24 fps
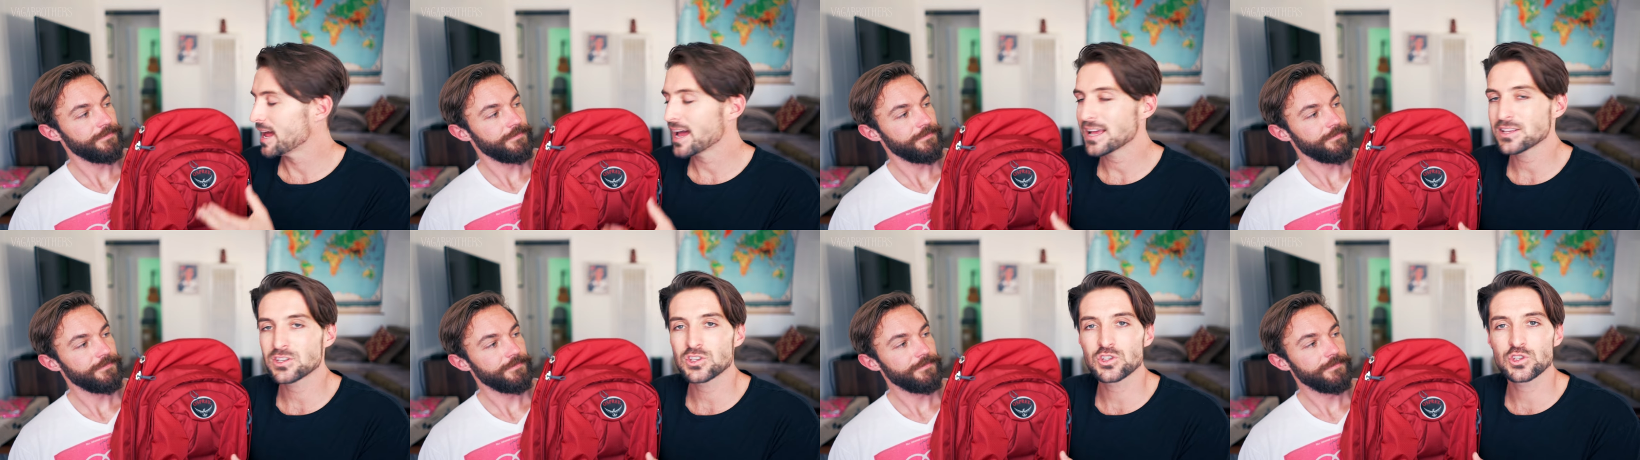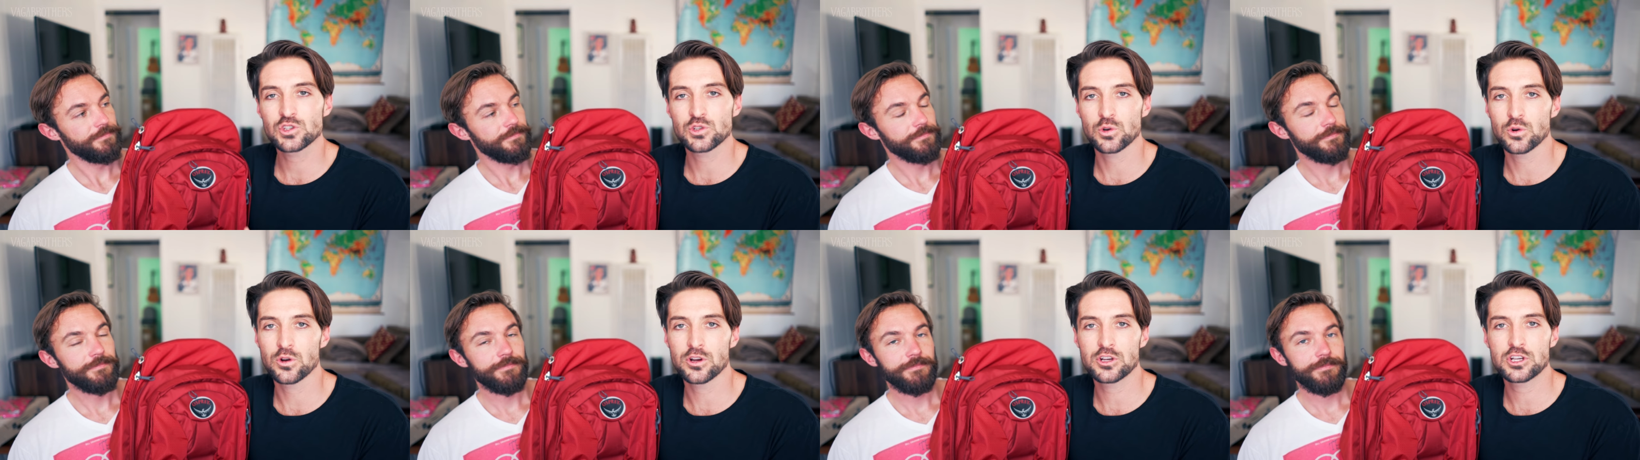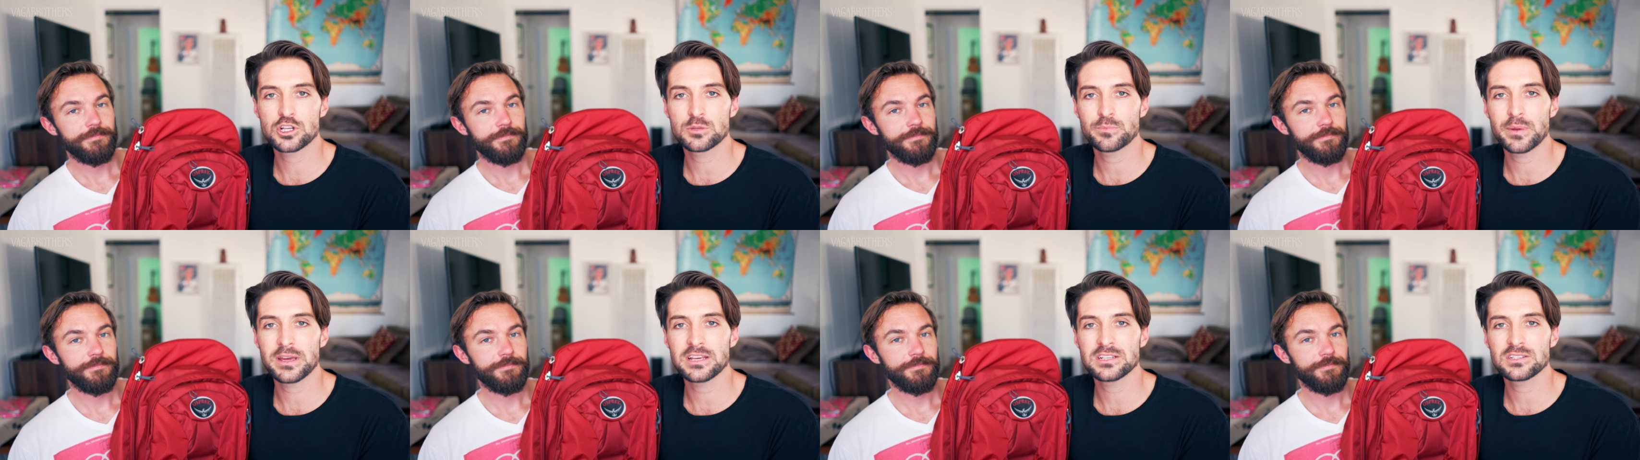Speaker 1: It has
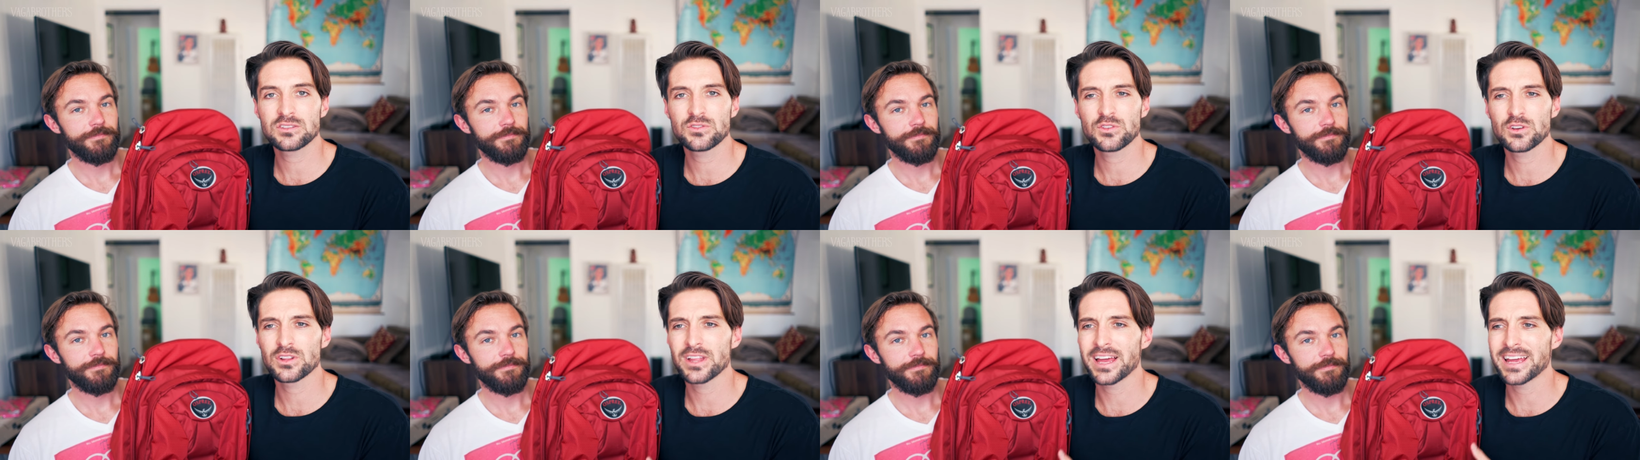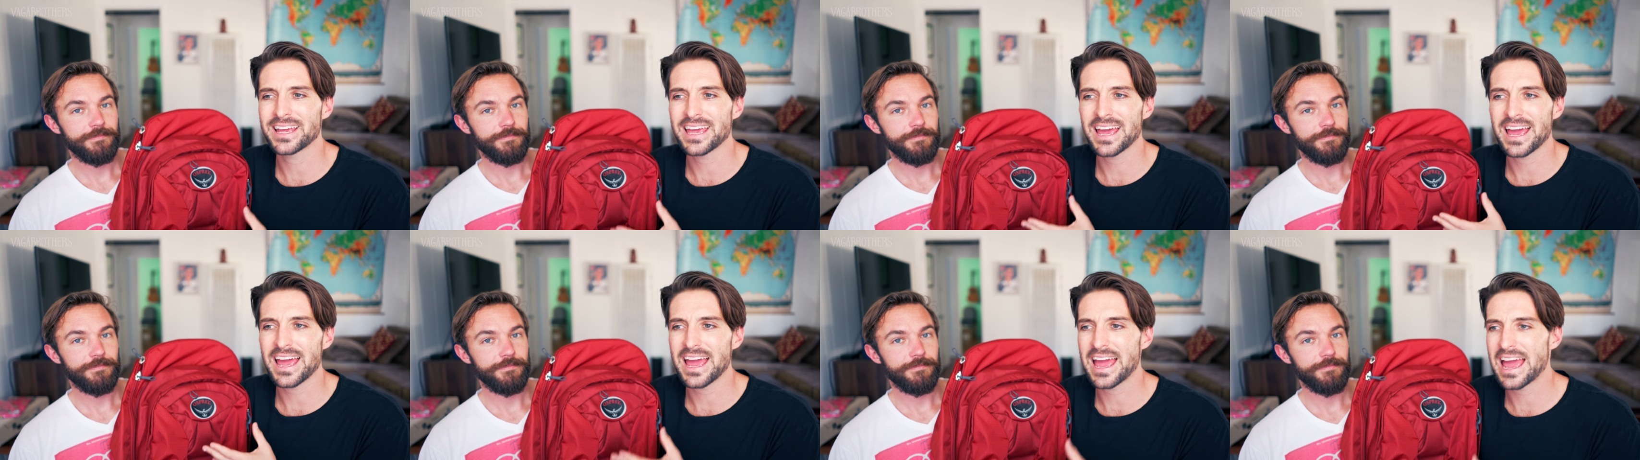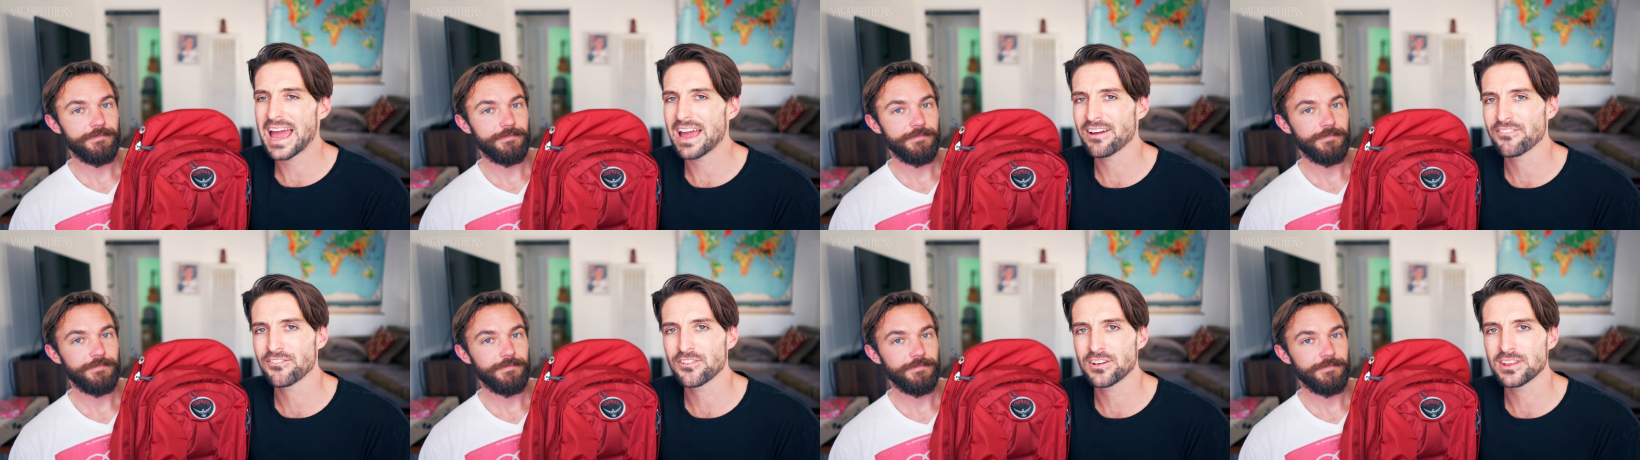storage space for like
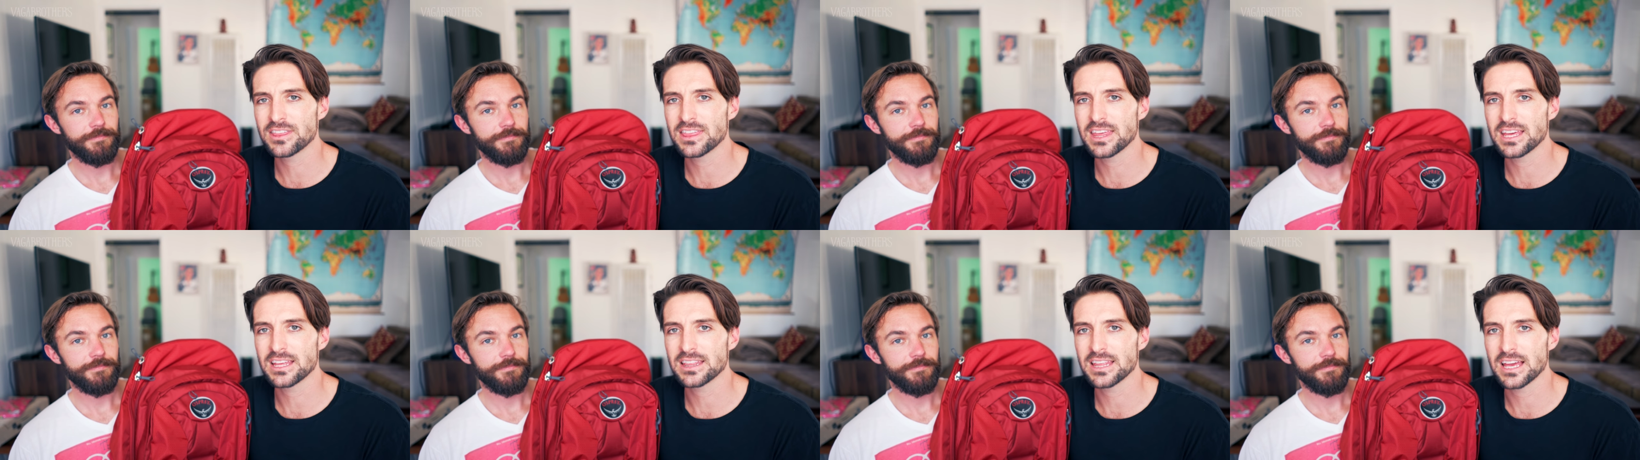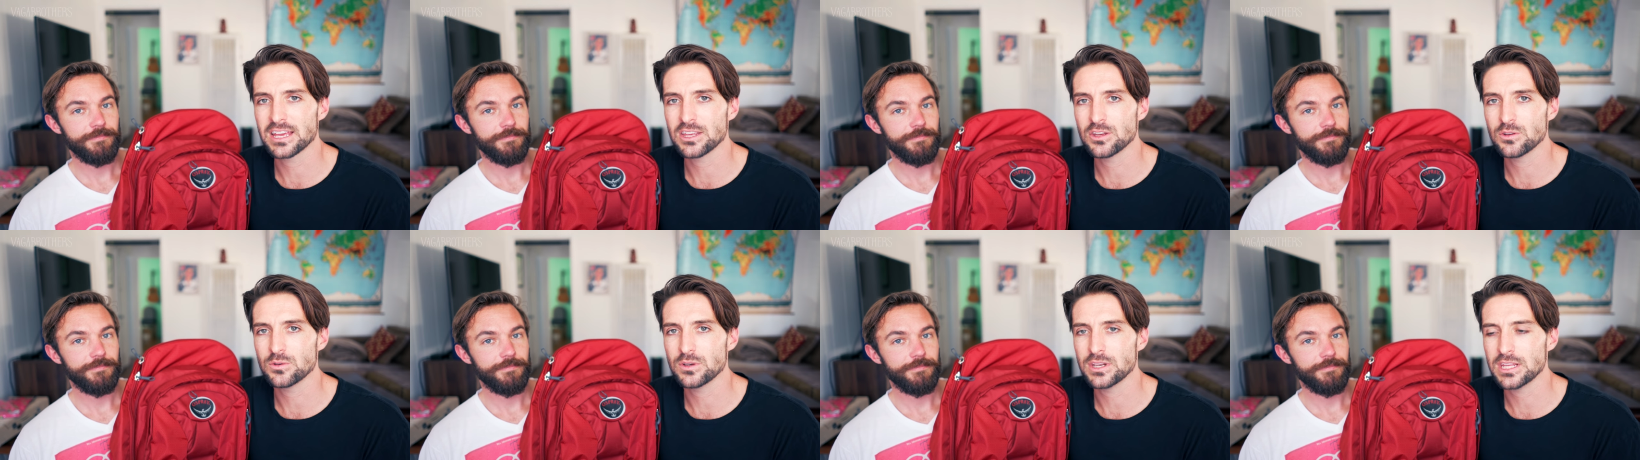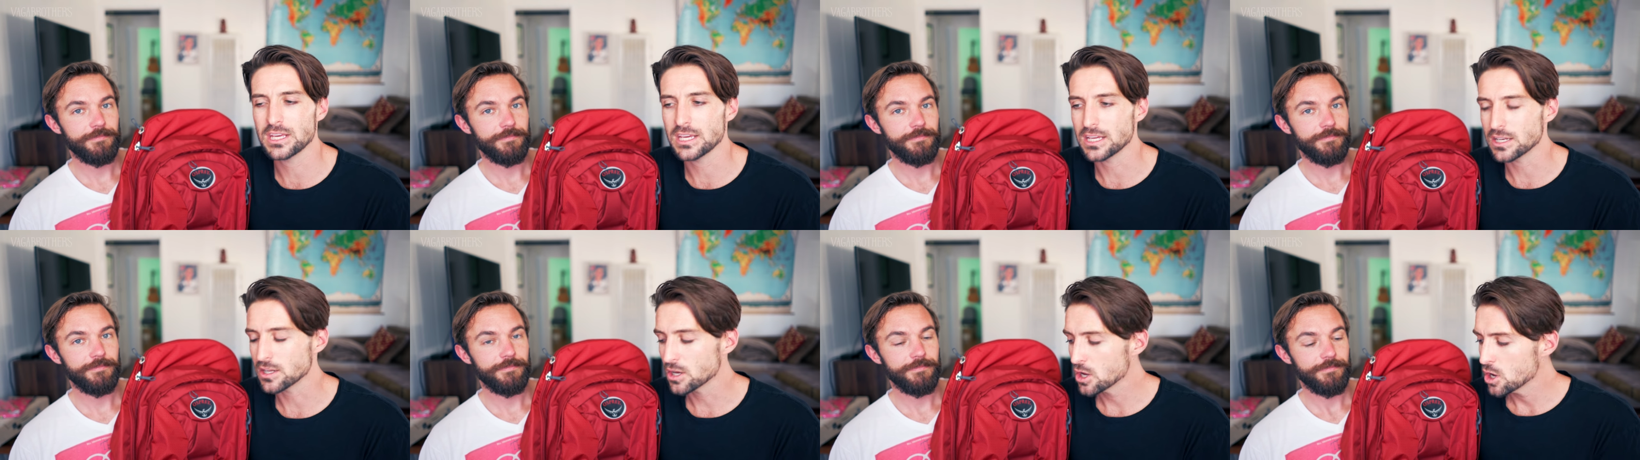everything that you
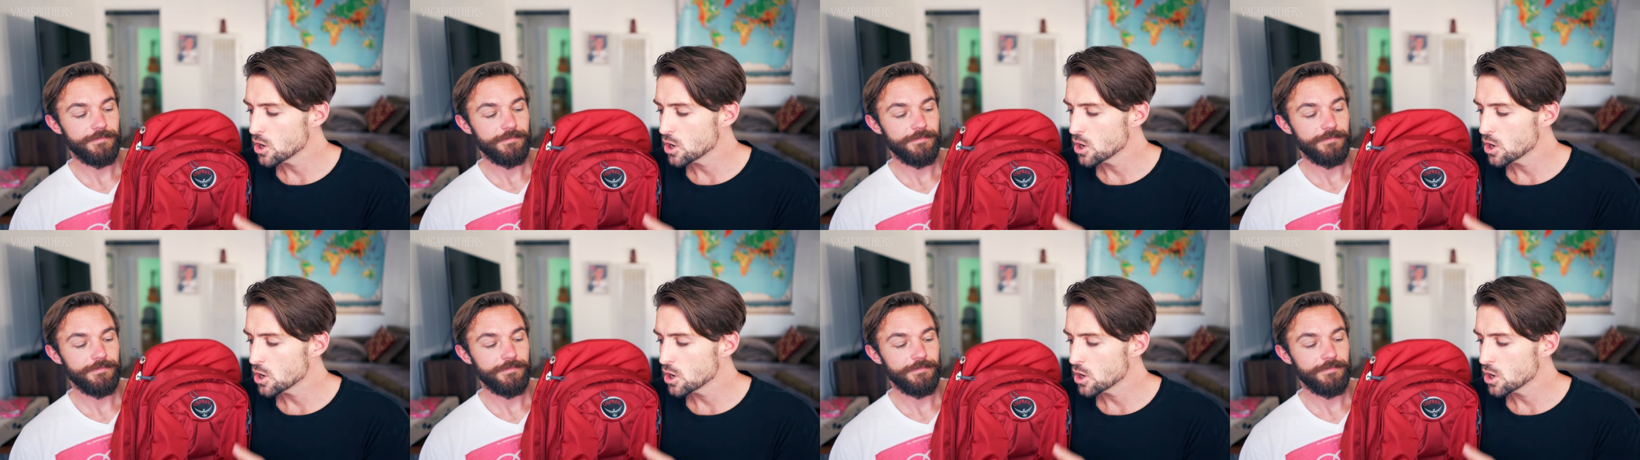need.